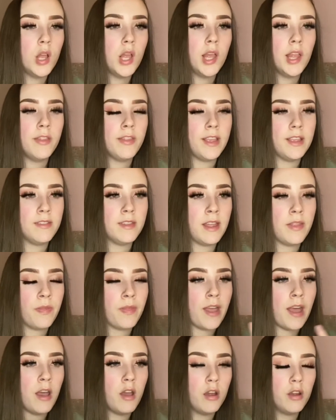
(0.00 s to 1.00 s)
They said that
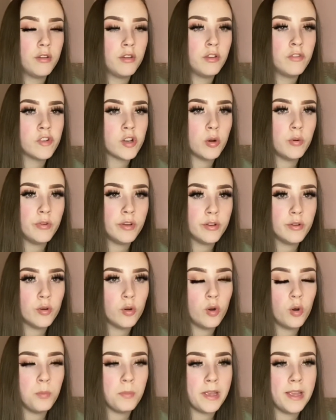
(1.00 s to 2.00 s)
her shoulder tore
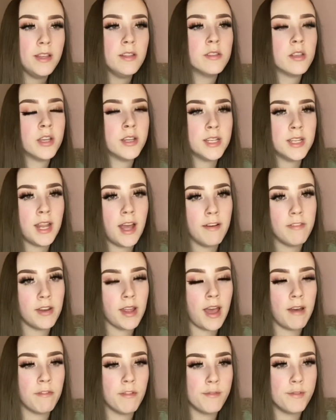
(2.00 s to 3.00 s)
me, so I did have to have
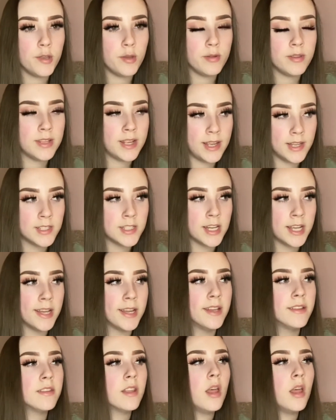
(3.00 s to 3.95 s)
a few stitches.